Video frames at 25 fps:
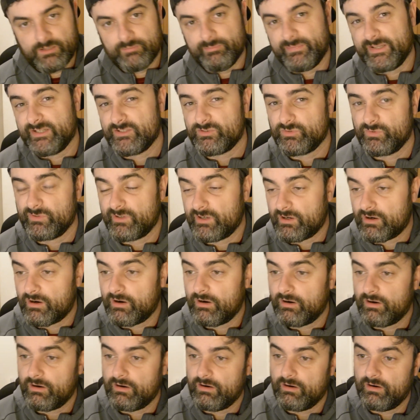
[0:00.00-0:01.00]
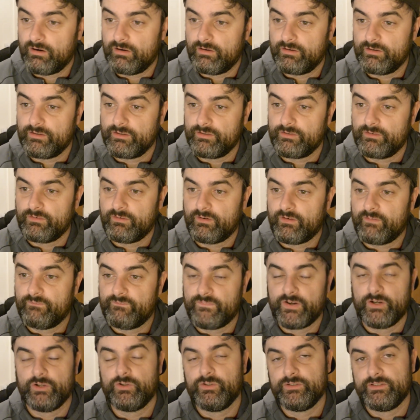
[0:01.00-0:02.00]
Minnesota are a
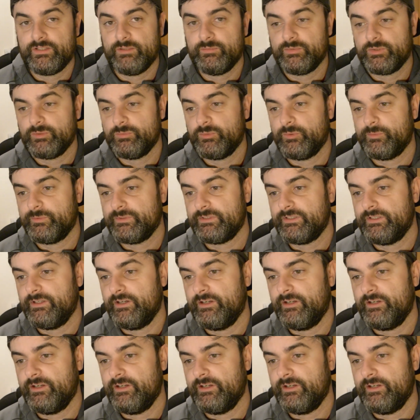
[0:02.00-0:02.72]
very good team at the moment.